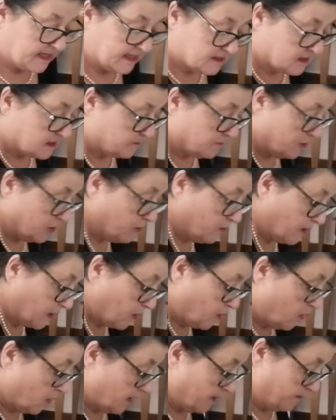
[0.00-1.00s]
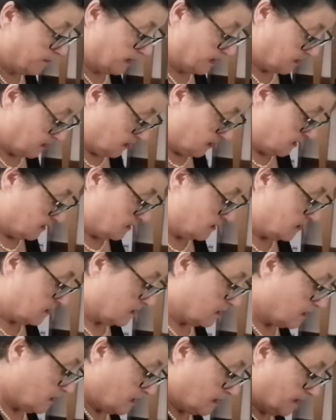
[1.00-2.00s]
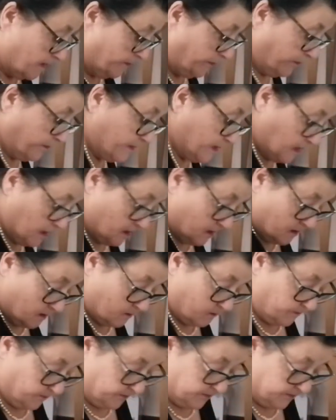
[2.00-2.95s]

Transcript: some new equipment. You know,